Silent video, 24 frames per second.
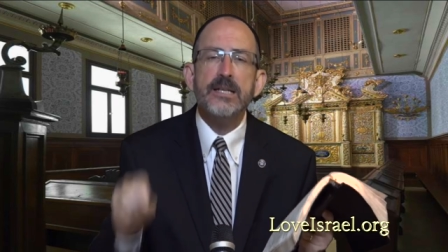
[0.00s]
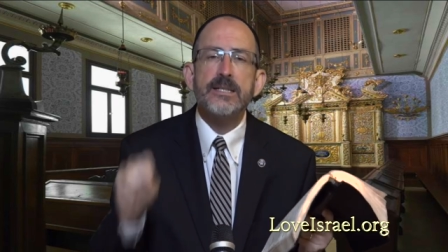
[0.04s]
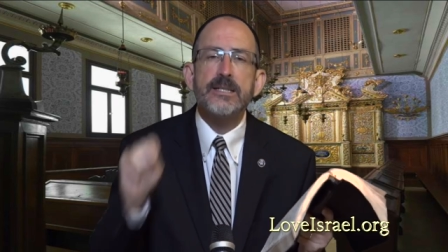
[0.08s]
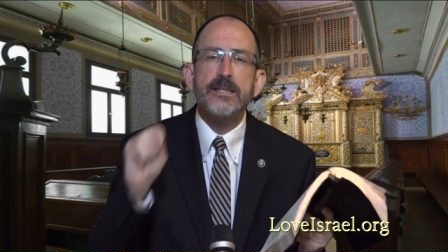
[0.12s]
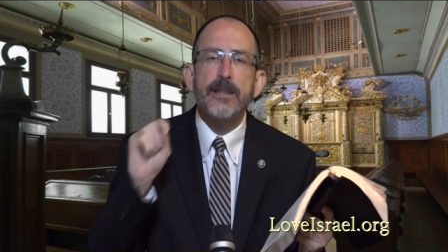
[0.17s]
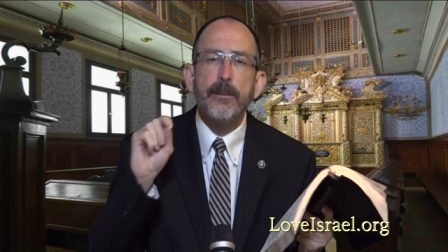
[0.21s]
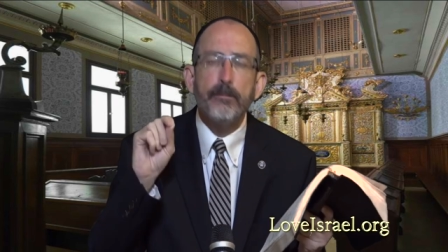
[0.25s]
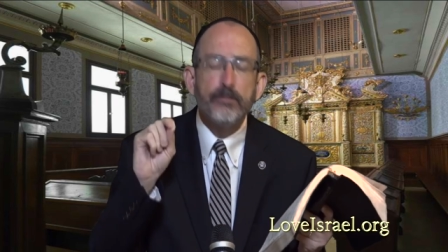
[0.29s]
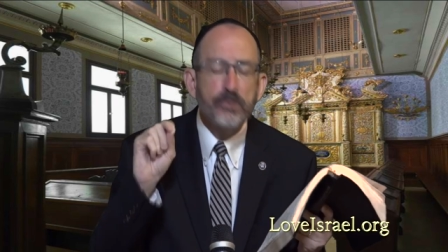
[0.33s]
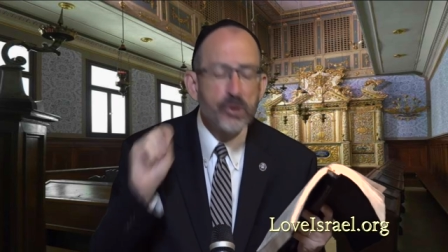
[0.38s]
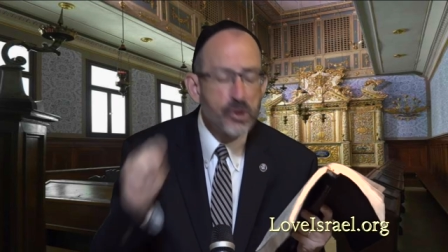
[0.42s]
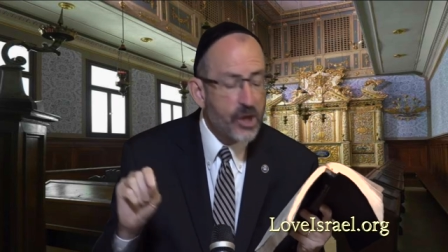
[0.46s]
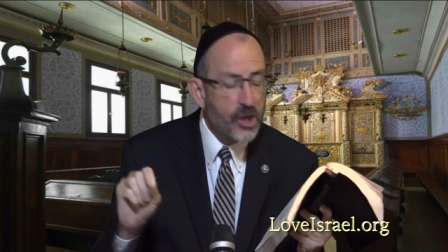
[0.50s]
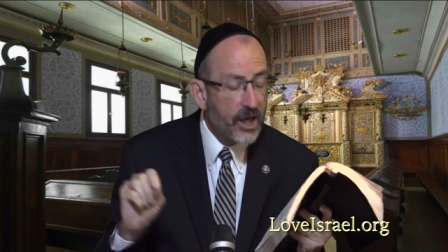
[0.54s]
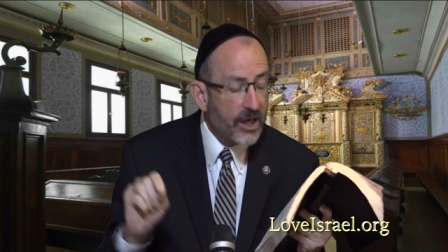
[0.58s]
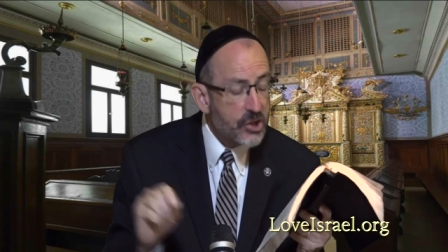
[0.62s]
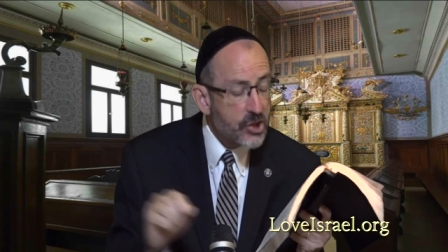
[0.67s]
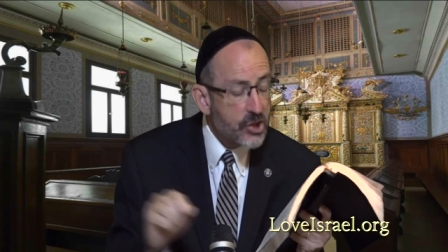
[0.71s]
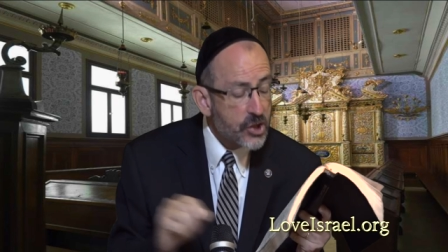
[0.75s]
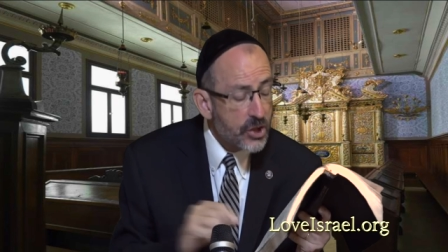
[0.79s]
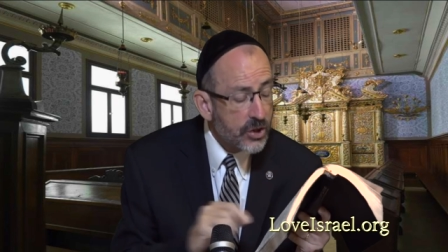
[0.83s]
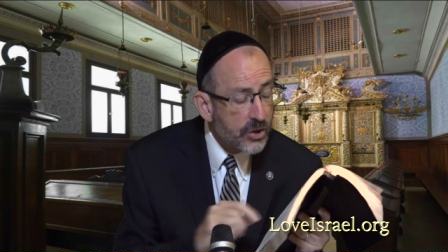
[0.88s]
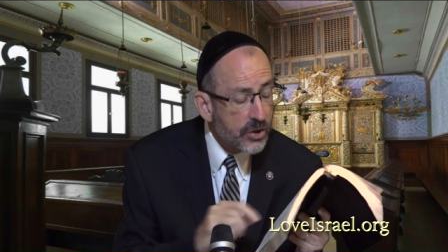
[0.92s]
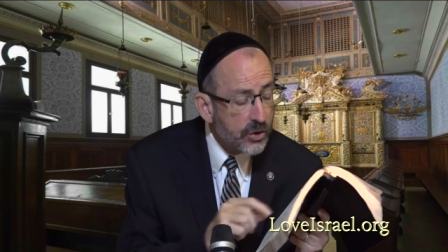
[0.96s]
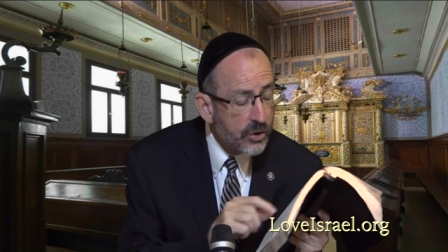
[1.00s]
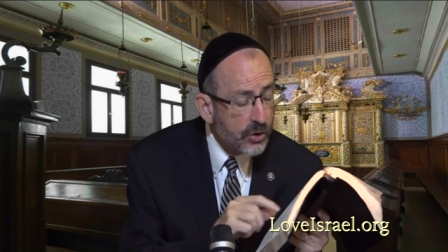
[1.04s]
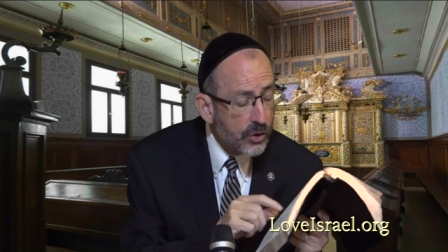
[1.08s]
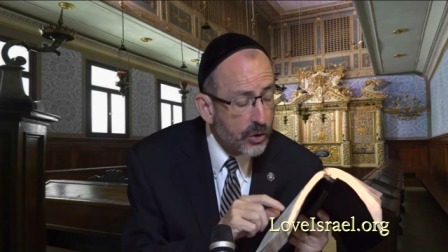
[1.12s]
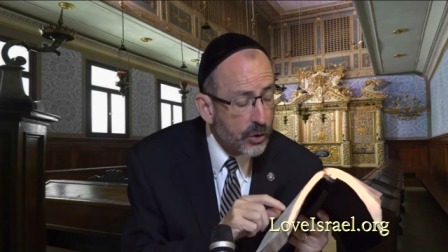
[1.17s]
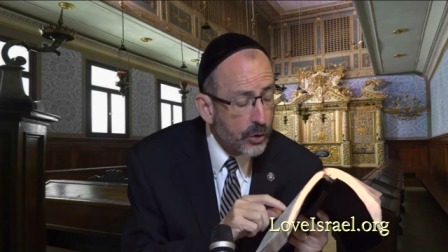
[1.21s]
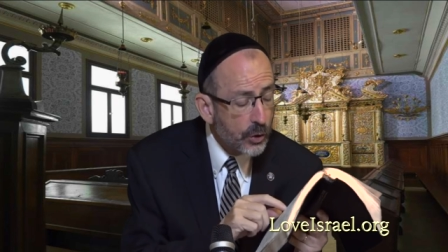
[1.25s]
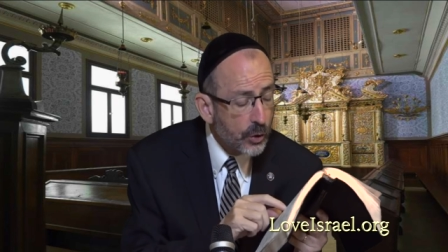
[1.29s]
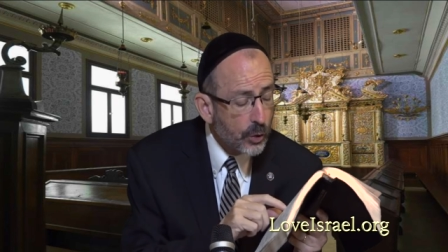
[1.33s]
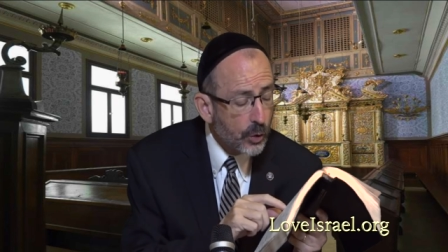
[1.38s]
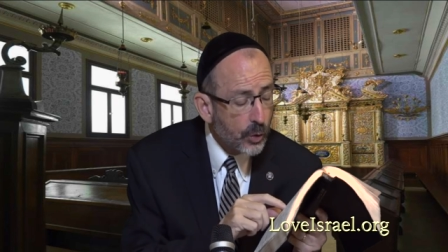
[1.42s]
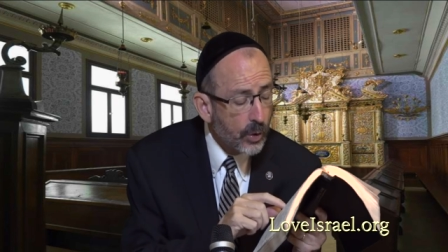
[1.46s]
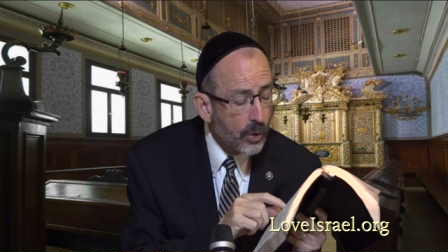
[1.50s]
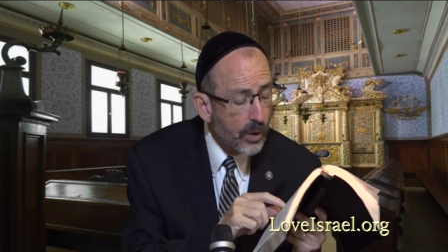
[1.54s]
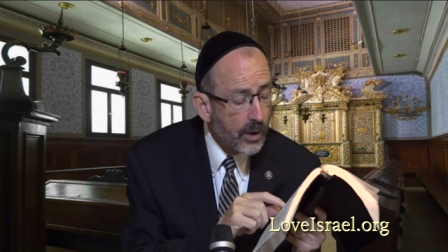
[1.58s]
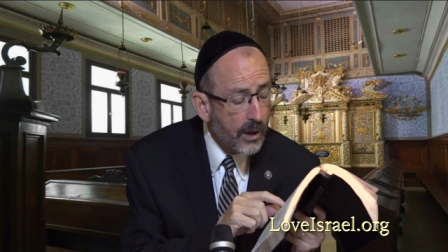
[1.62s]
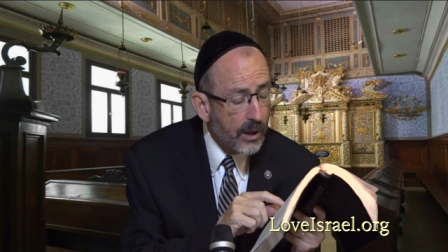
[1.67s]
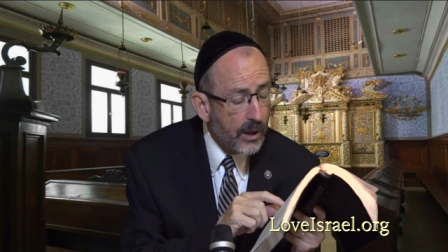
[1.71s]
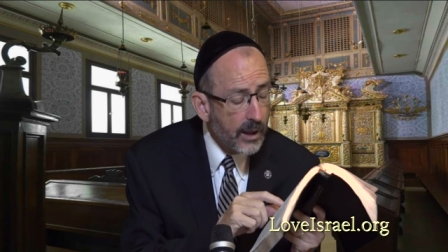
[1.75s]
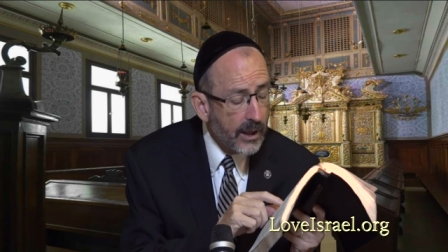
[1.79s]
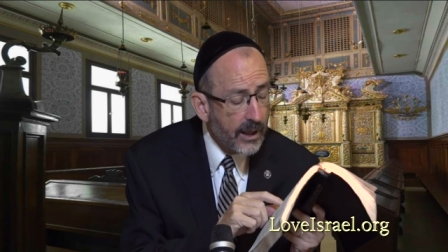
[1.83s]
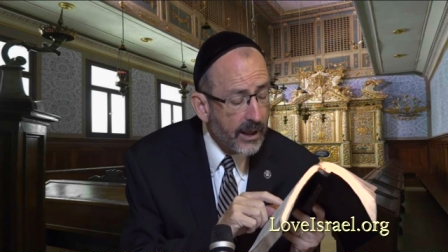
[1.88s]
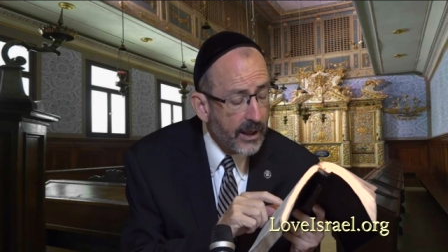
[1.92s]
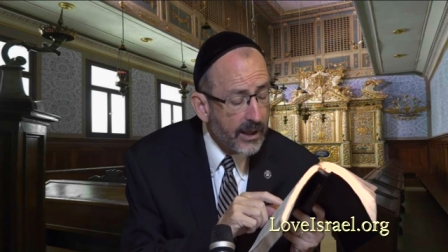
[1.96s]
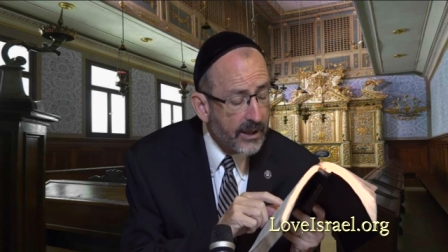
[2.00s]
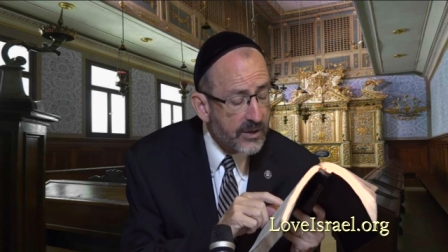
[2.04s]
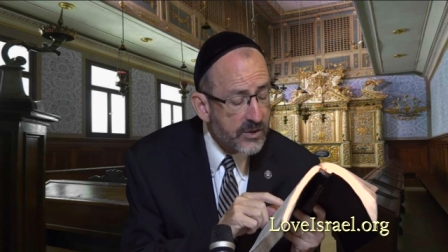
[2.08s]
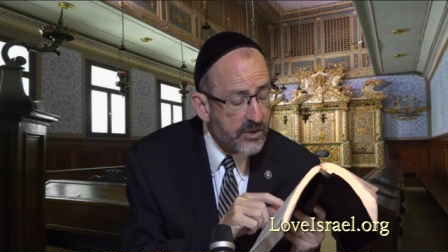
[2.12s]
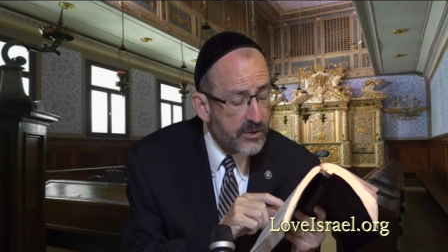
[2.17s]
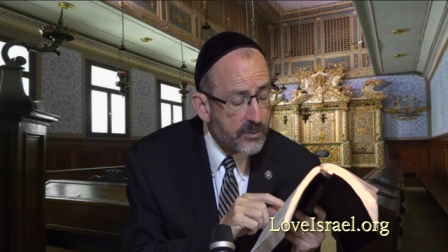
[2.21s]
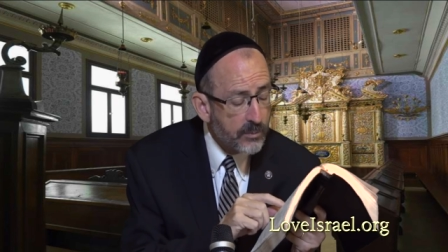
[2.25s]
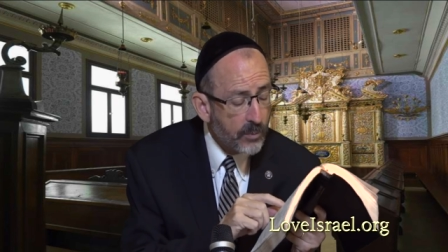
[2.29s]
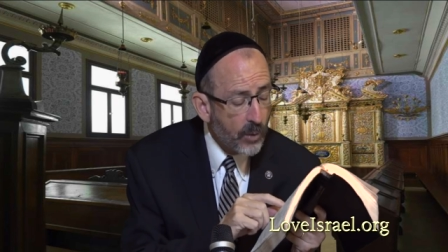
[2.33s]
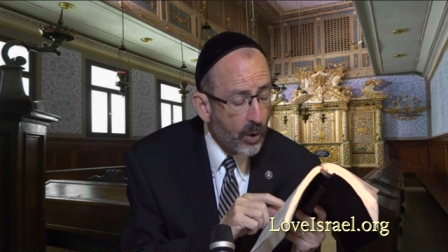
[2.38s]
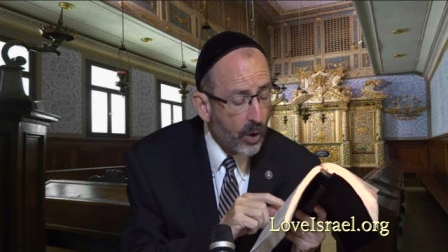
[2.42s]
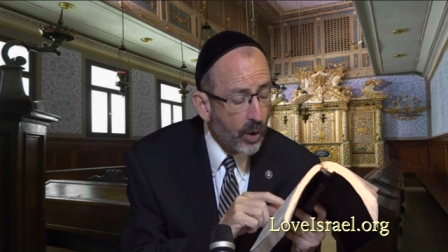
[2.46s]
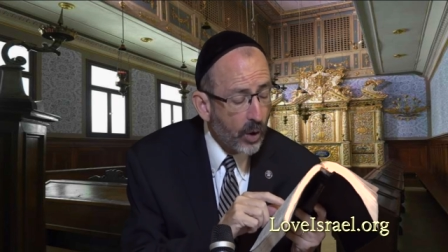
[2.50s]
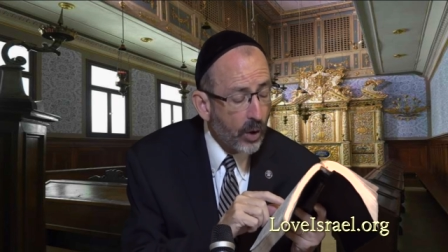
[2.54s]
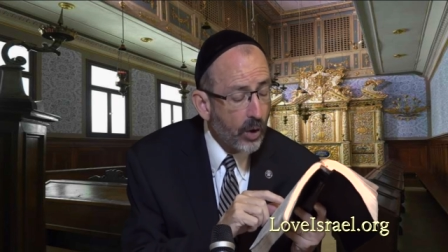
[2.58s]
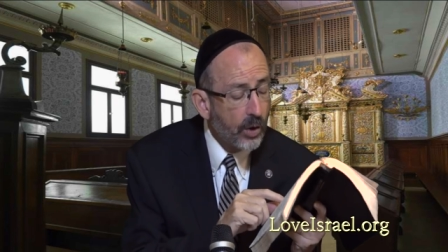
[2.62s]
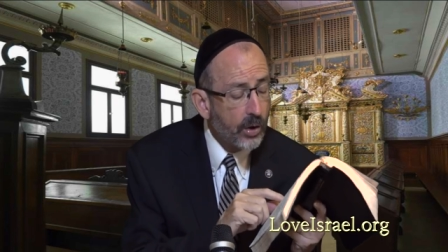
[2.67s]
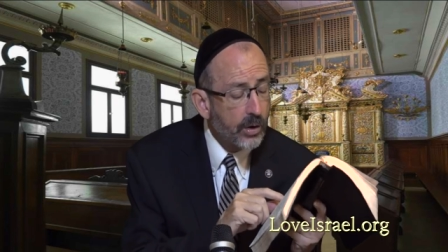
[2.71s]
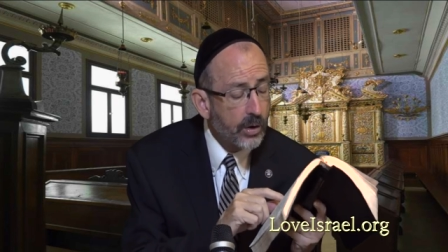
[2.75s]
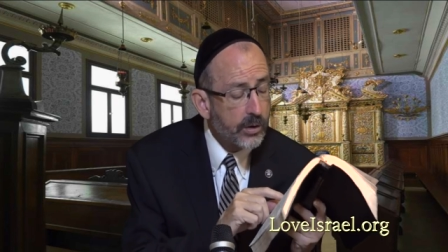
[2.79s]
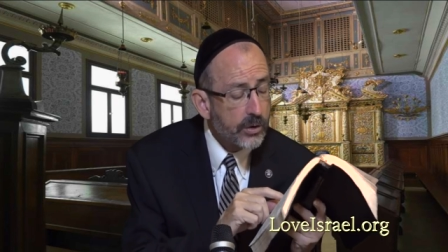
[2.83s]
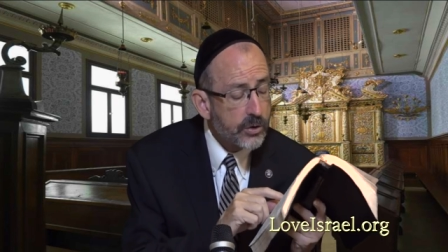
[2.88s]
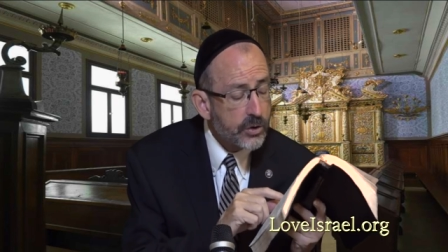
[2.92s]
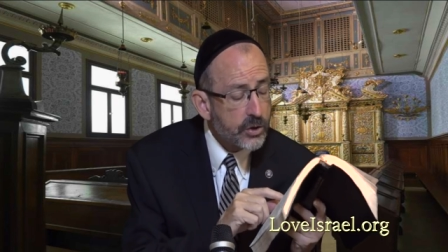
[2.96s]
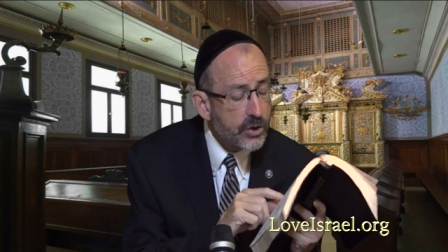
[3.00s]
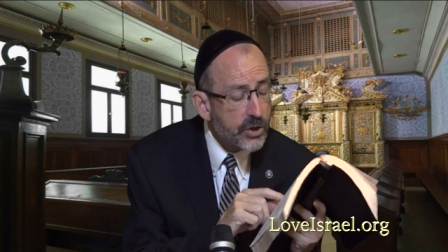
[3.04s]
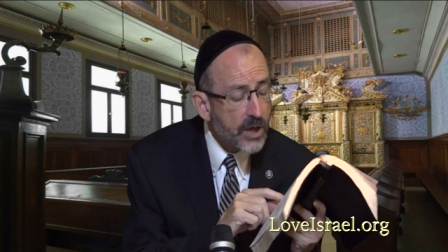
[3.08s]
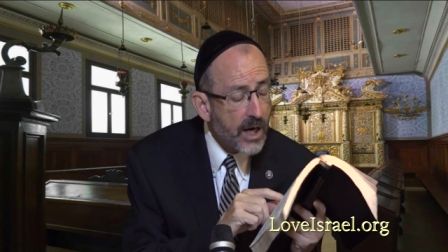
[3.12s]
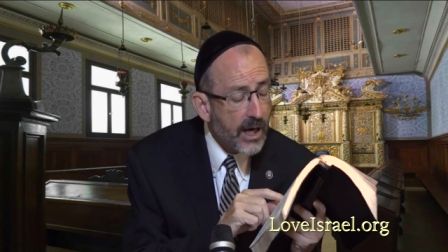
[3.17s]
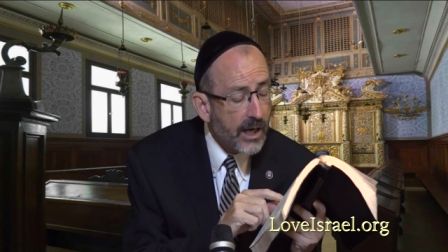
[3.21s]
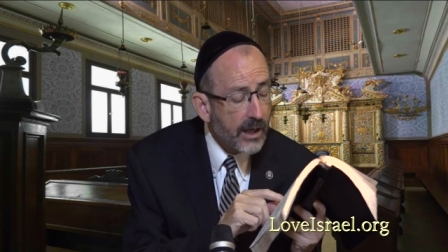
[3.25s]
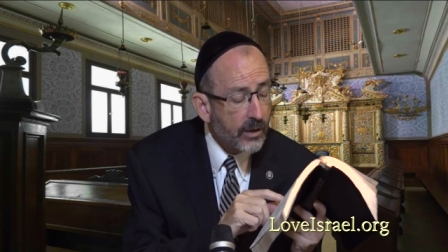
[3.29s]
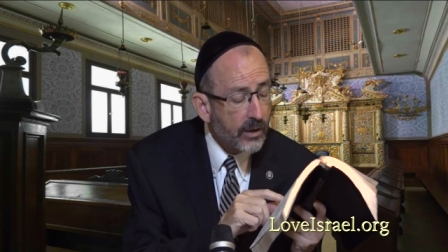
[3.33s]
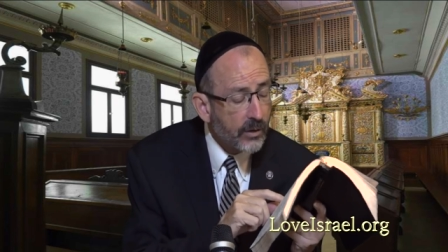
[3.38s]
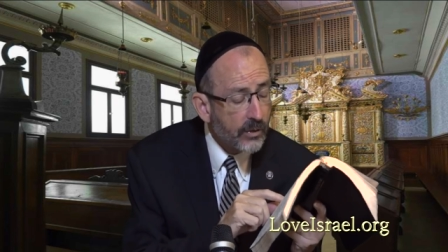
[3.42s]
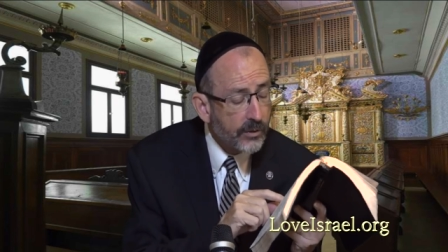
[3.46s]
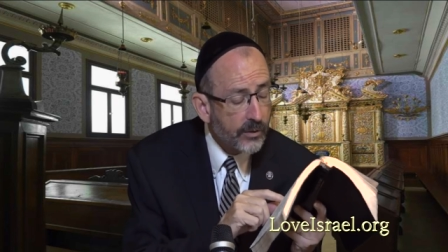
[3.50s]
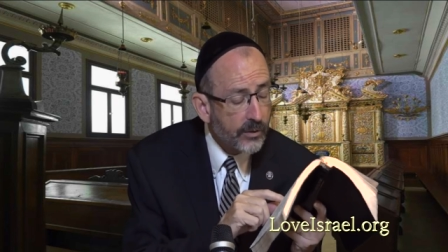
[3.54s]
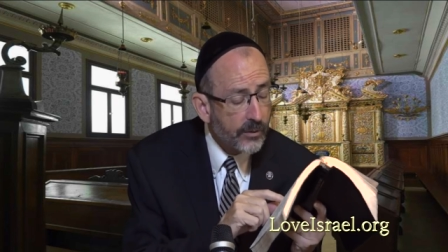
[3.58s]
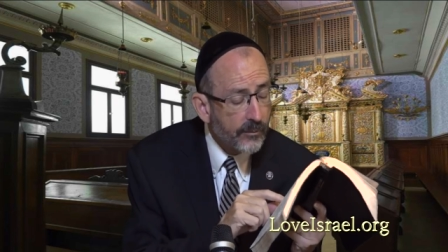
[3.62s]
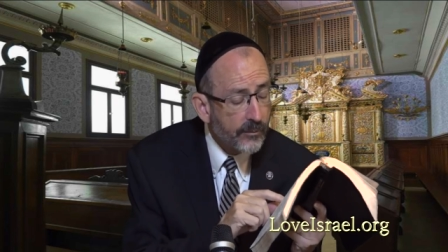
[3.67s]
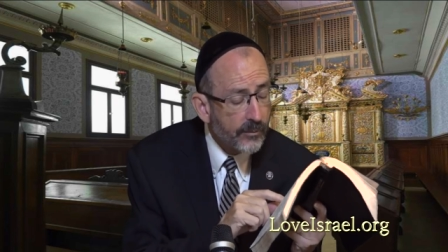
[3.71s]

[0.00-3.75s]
subjection to a small child.